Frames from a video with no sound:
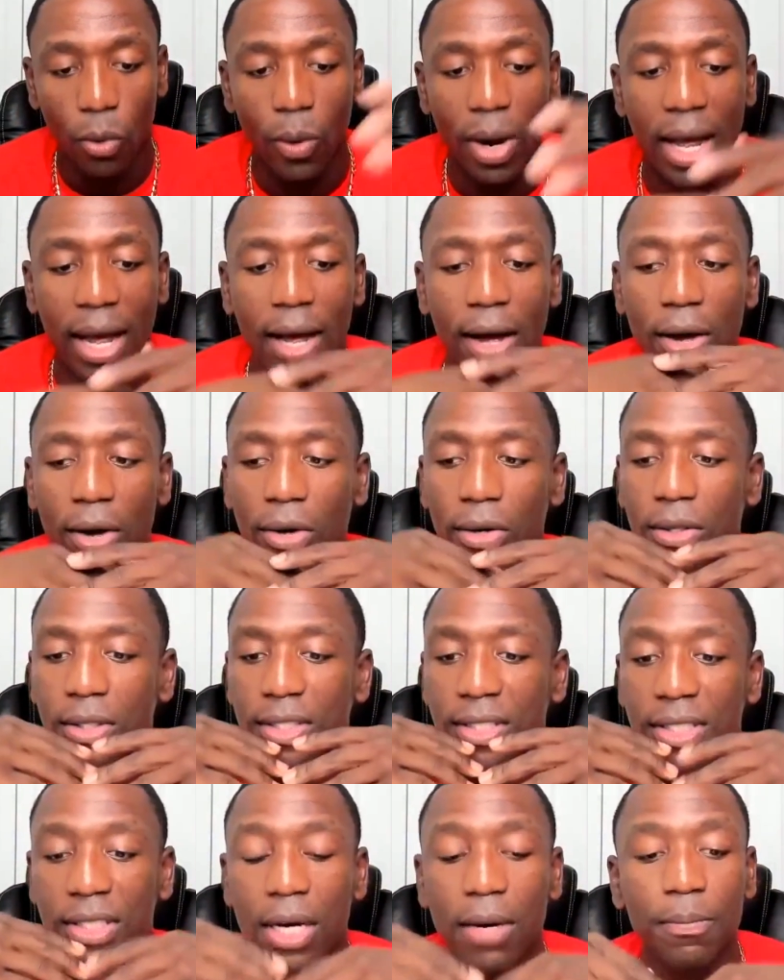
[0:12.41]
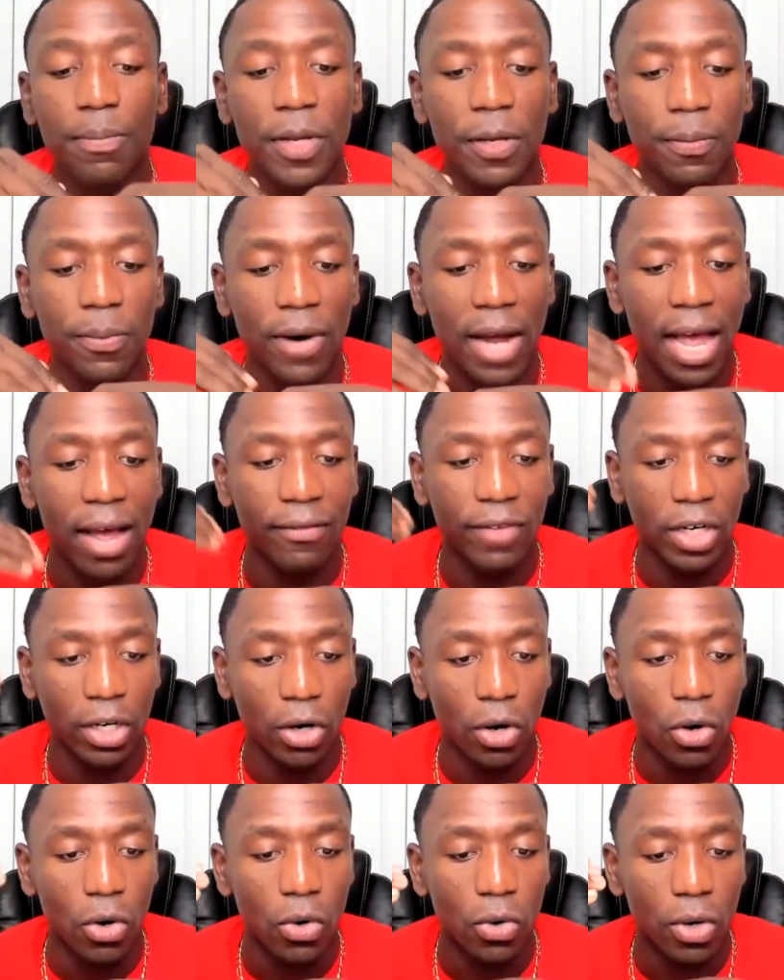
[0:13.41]
while some people have a
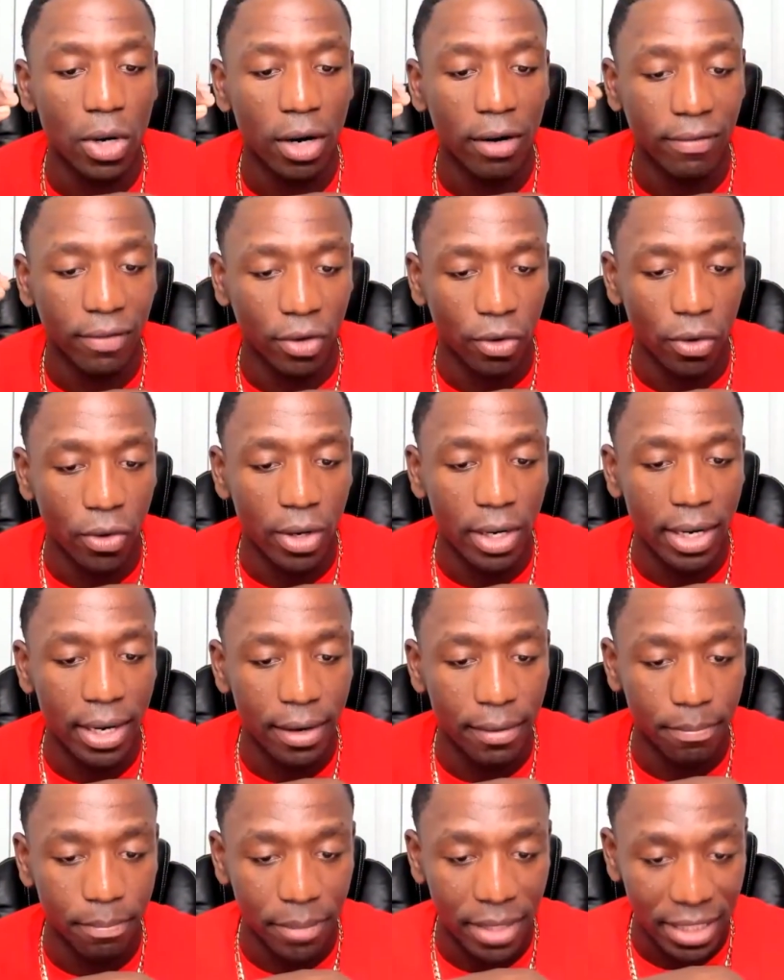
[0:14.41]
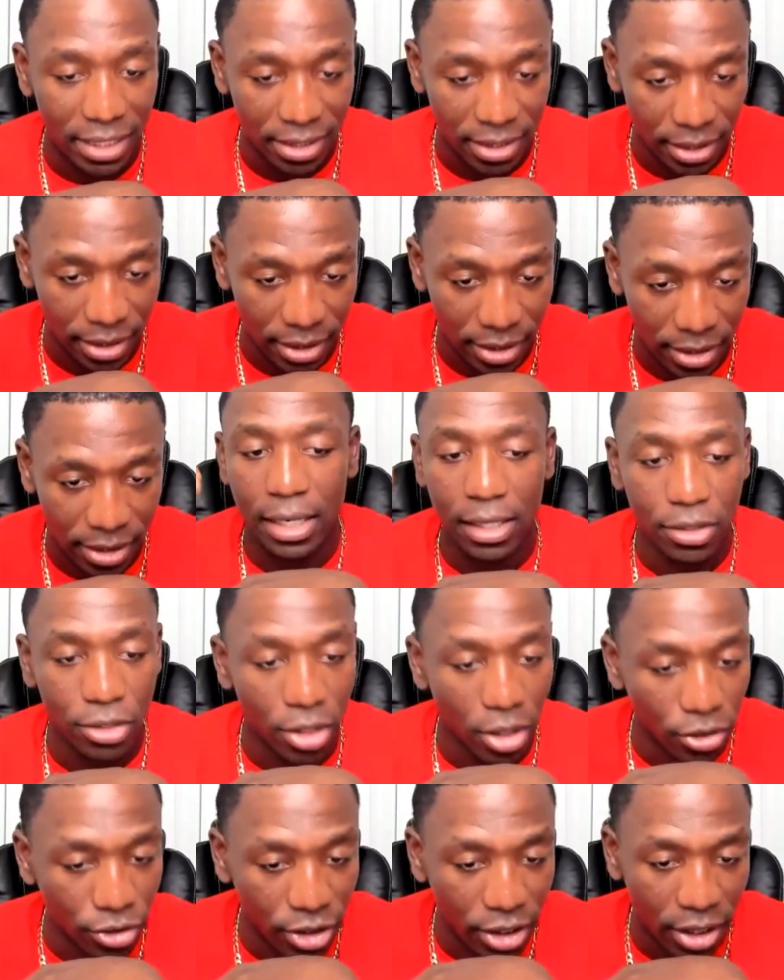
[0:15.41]
goal of growing their business, you
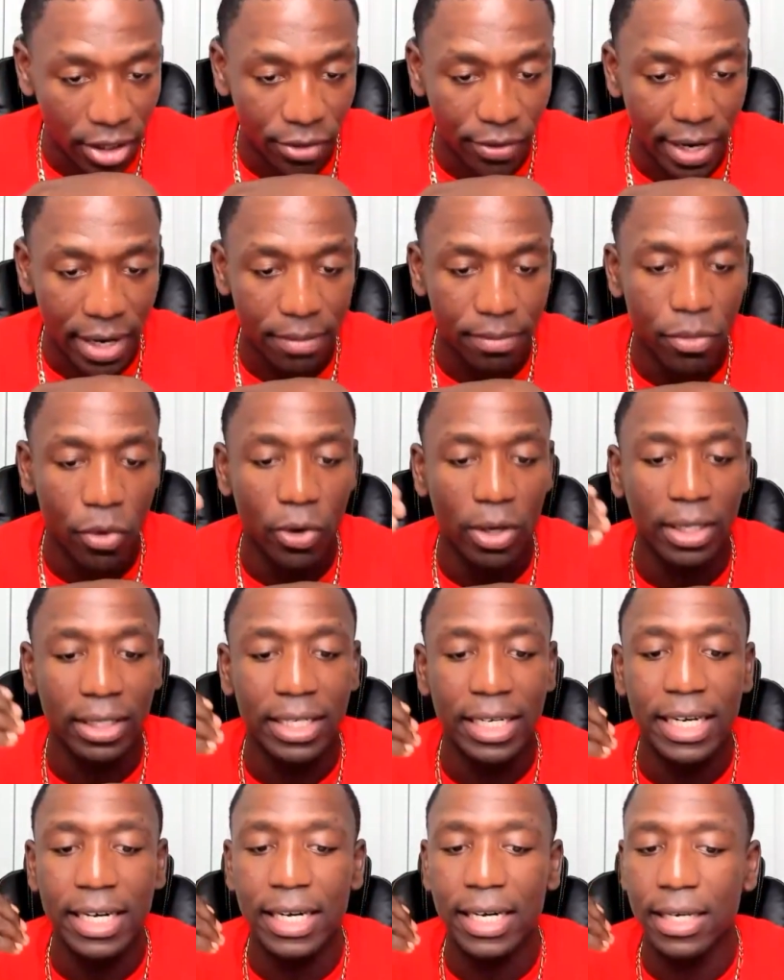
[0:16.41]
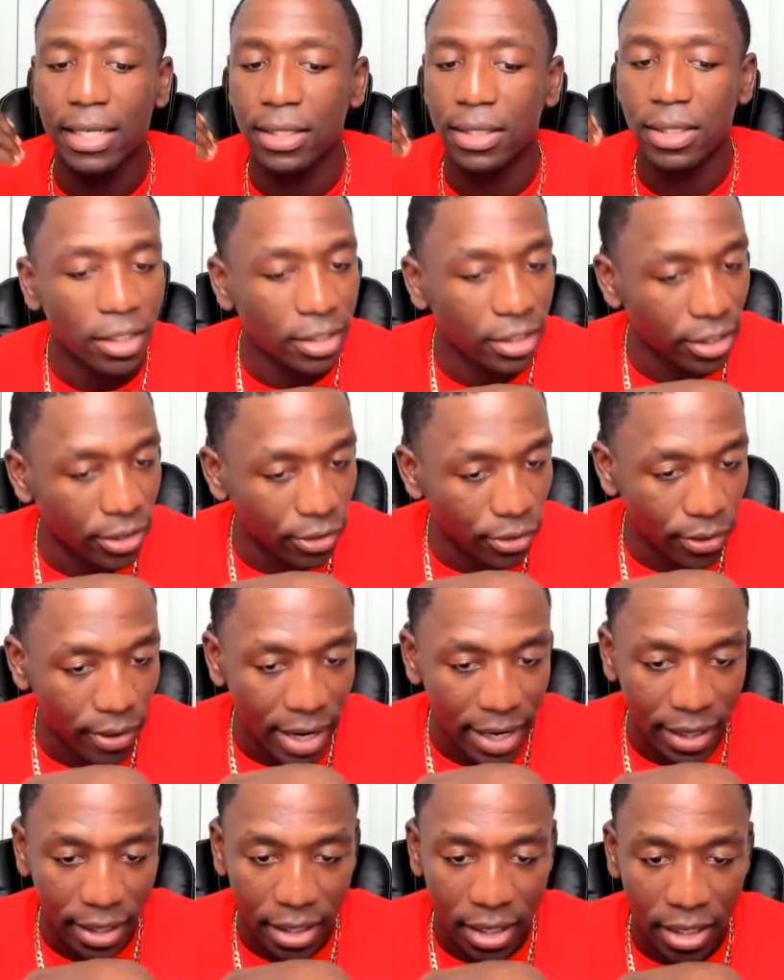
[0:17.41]
know, generate more leads,
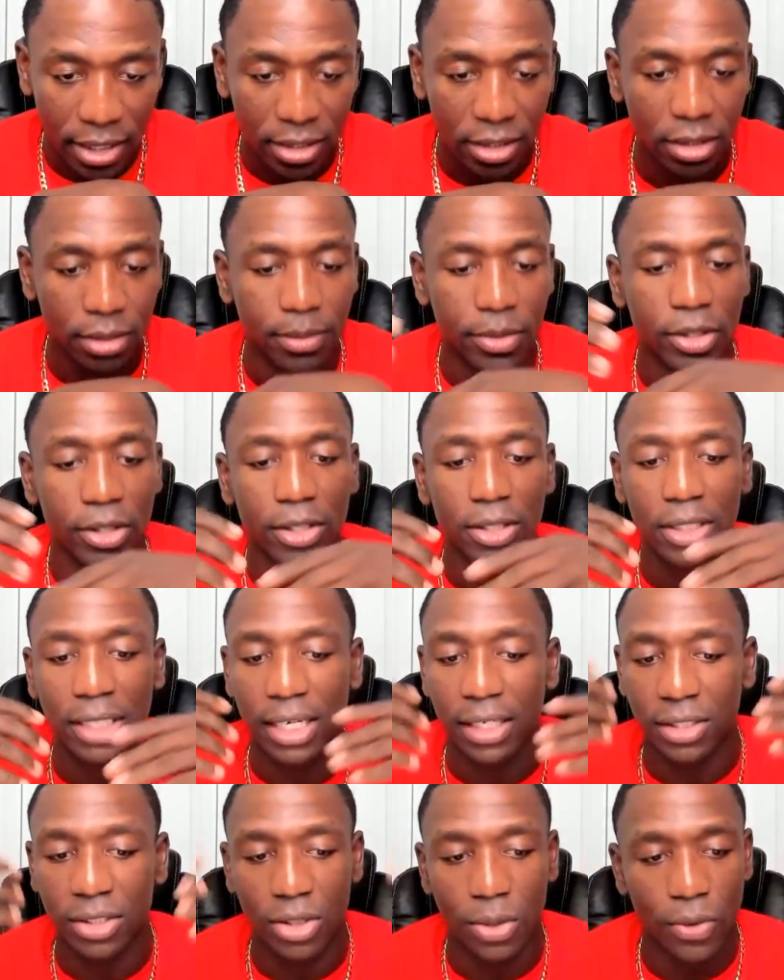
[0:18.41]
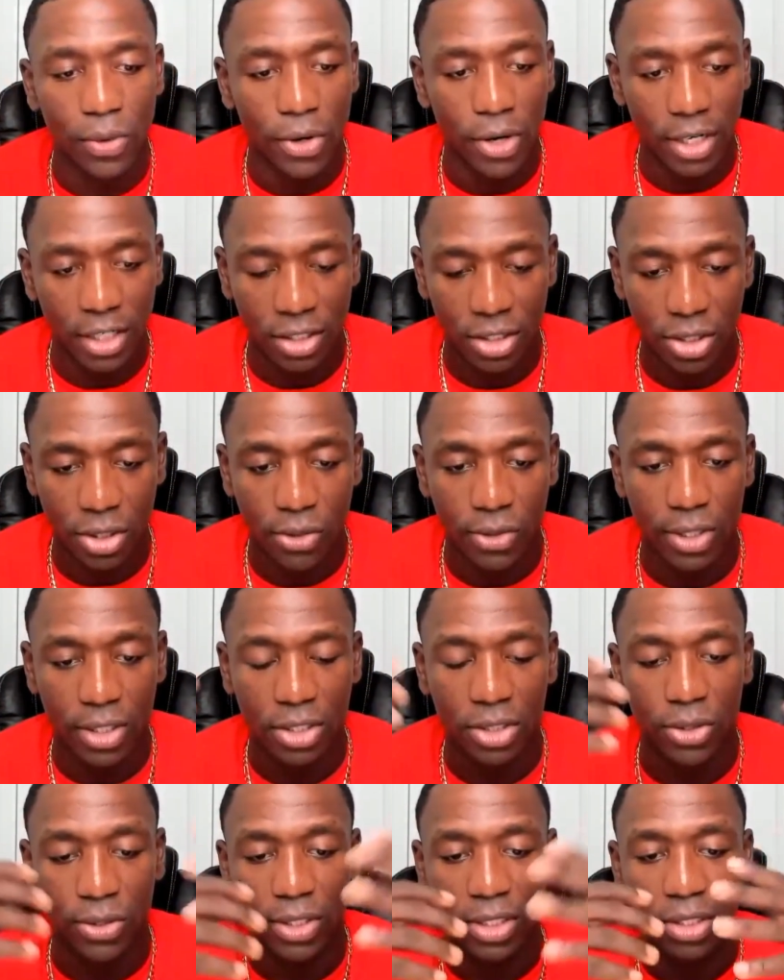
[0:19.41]
generating customers, and so on and so on.
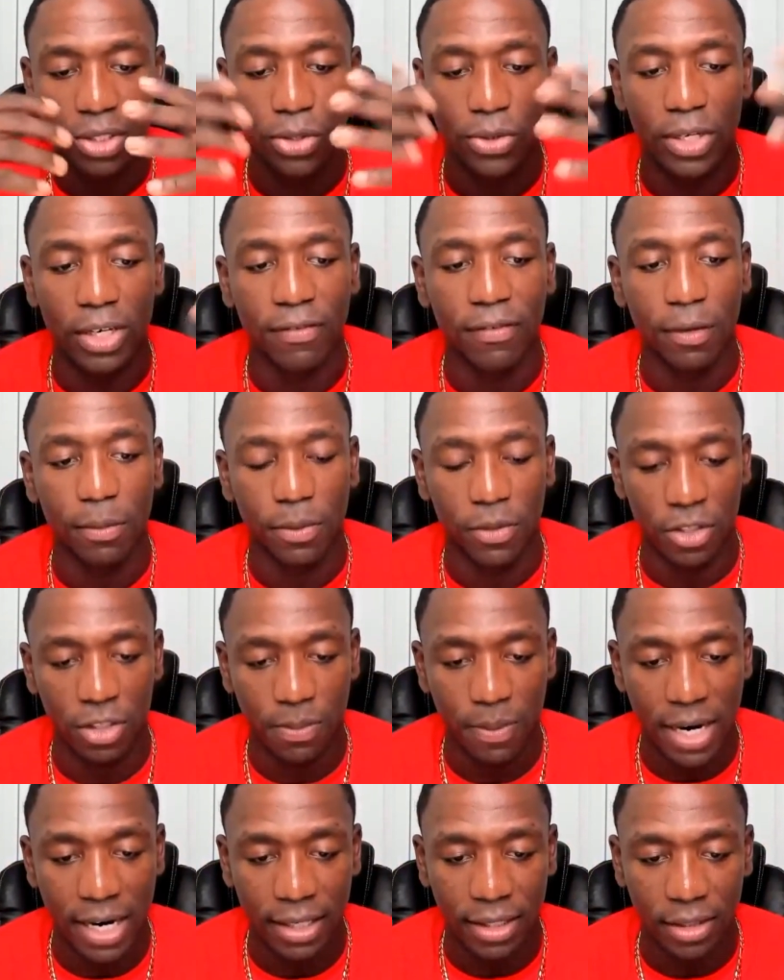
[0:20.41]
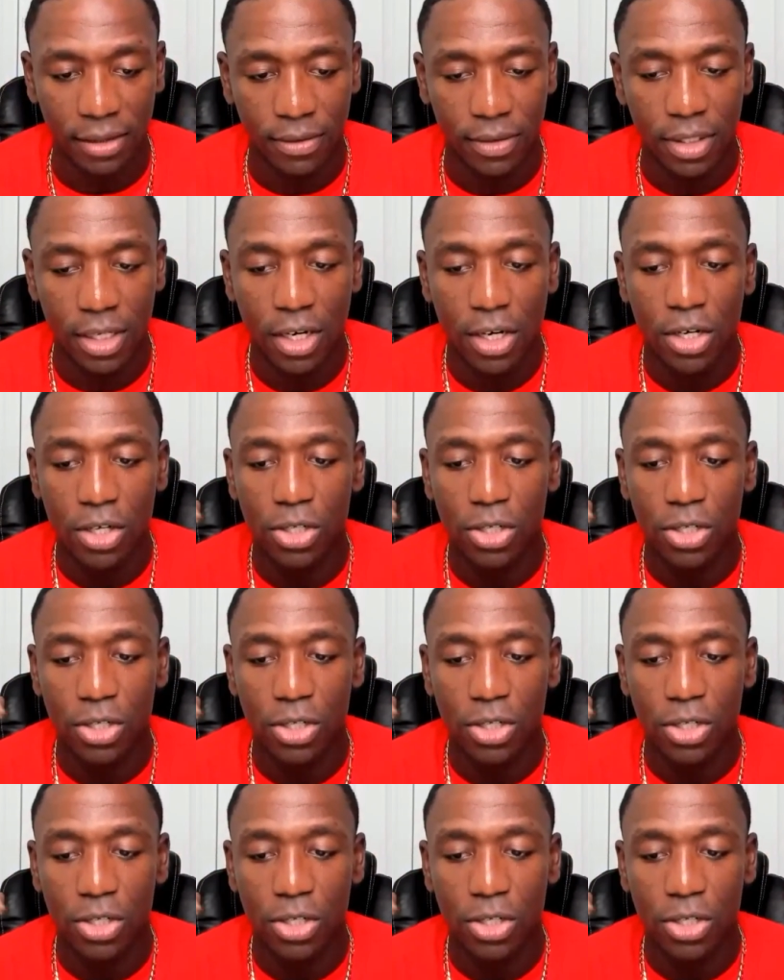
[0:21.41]
So it's two different perspectives.